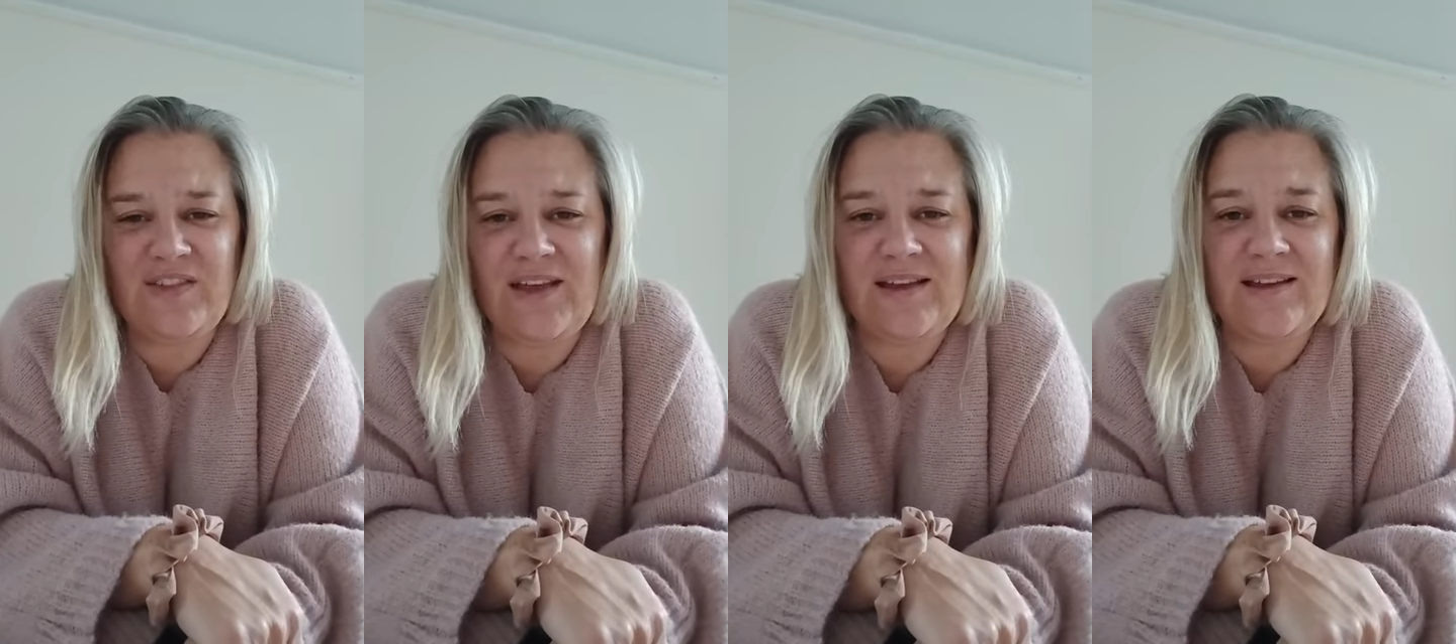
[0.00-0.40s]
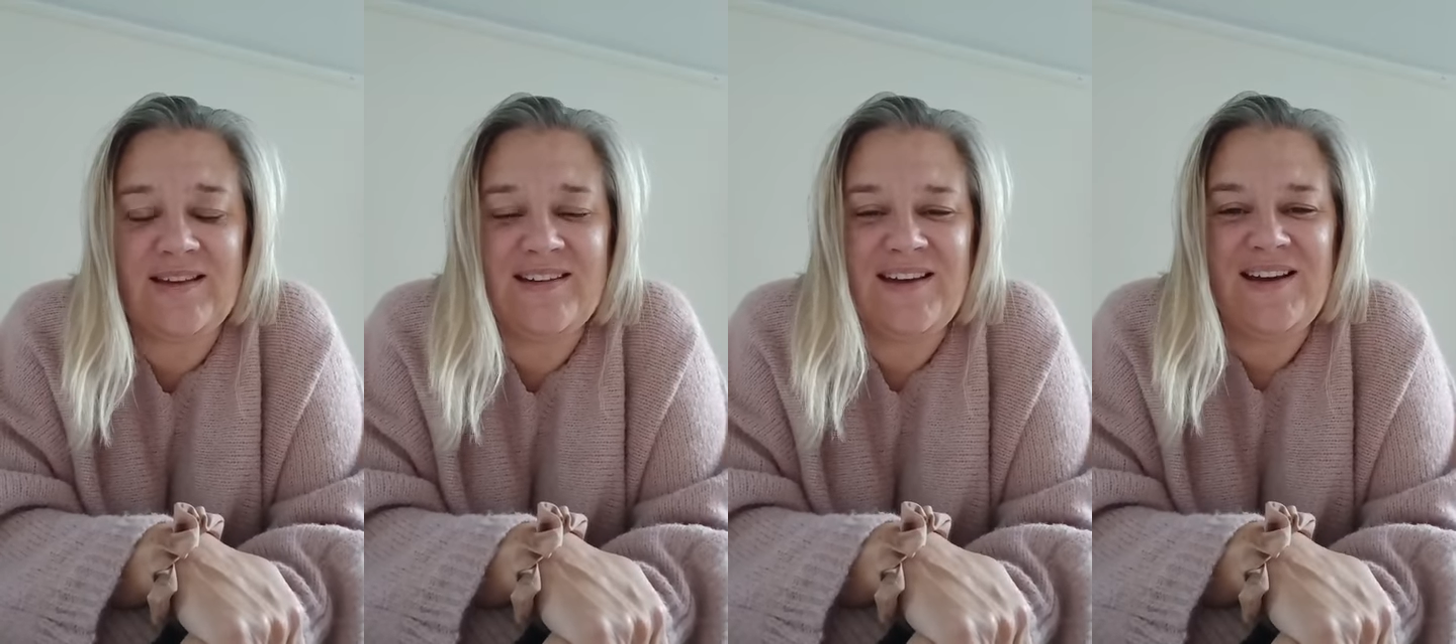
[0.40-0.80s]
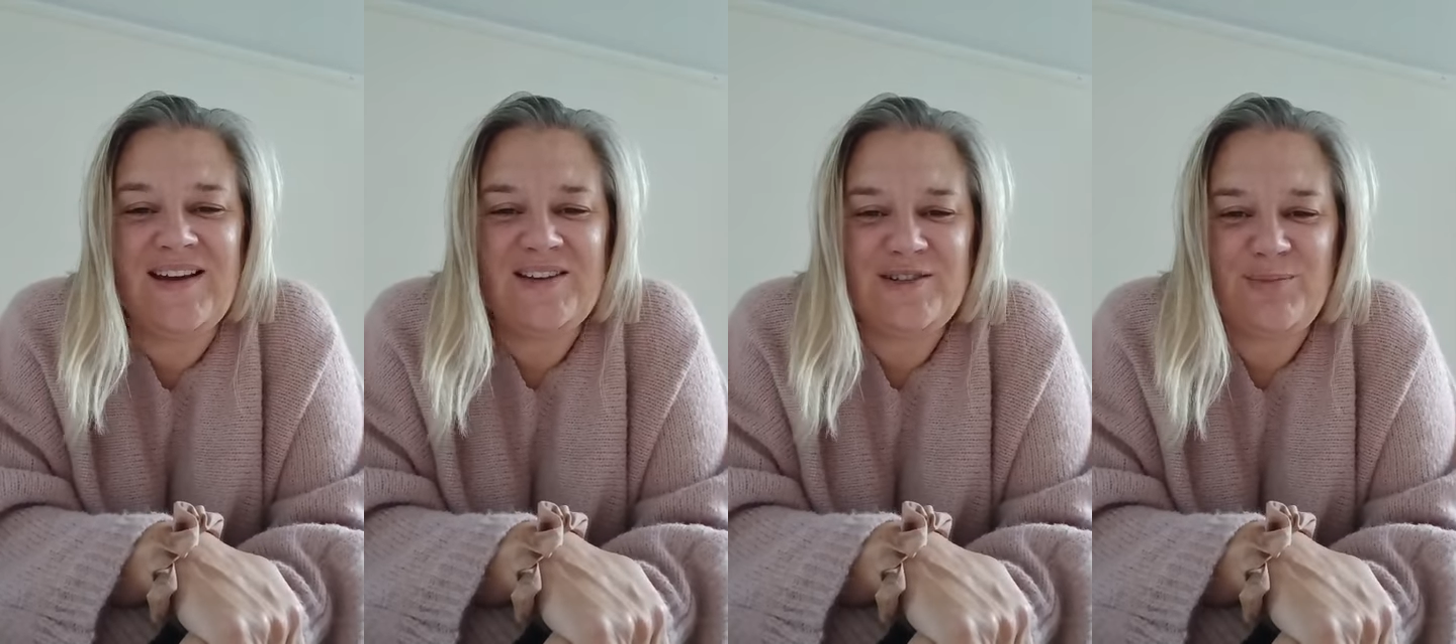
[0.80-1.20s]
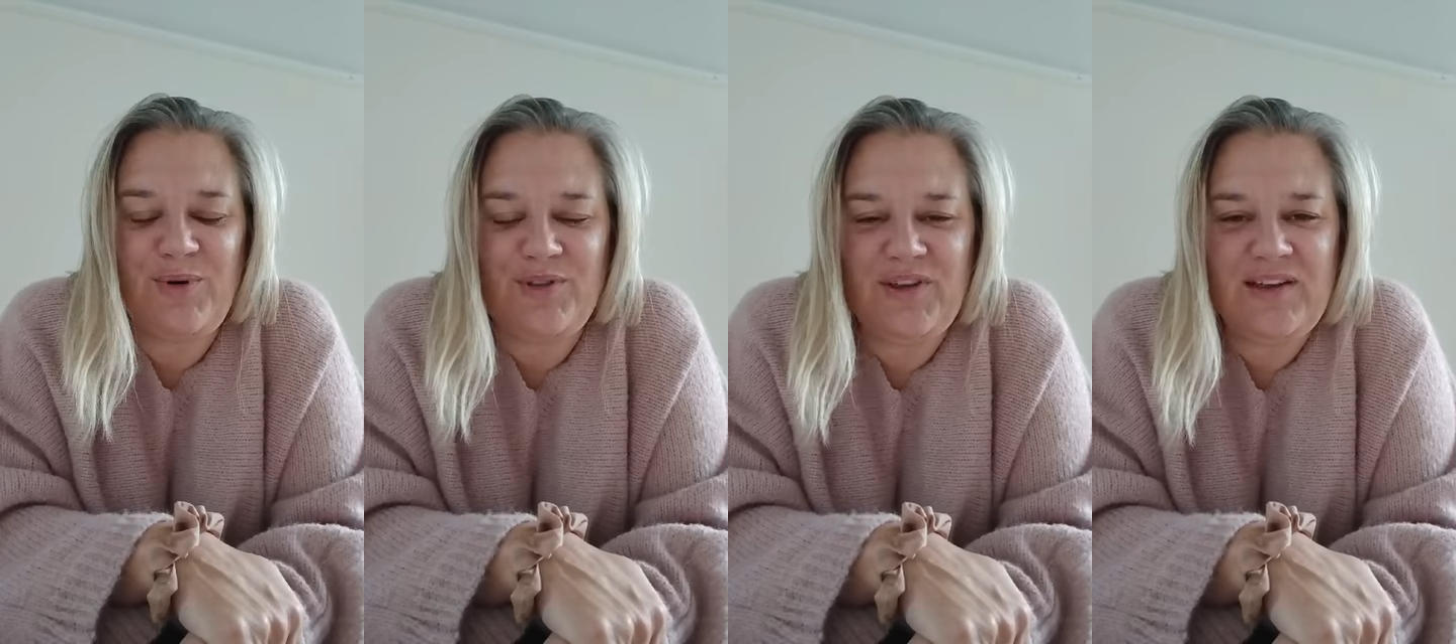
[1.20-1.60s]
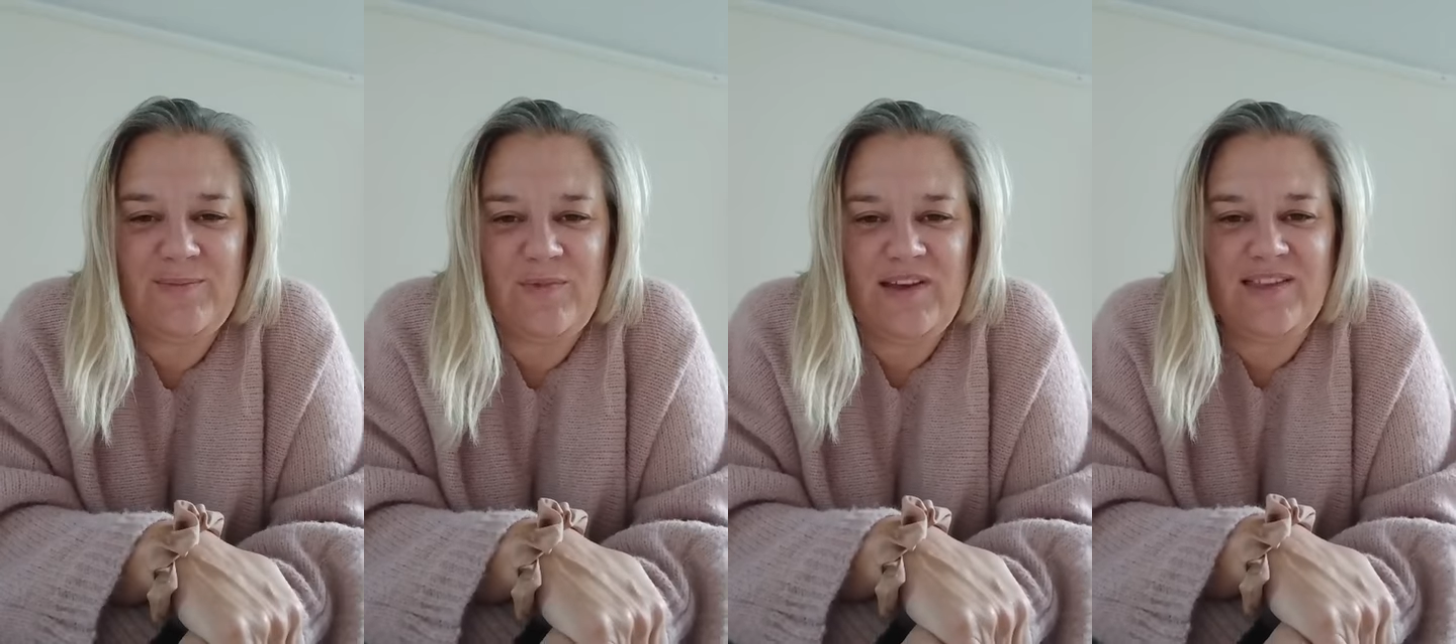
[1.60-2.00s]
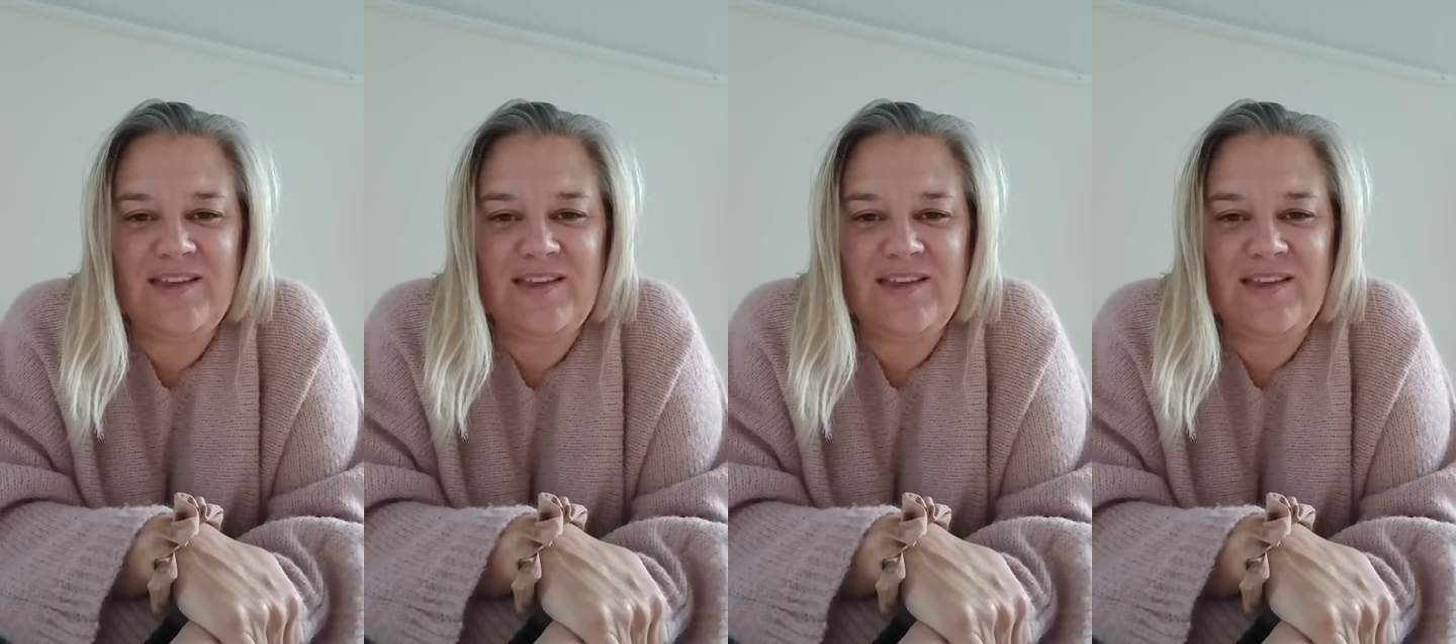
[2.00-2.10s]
thing to bother him with.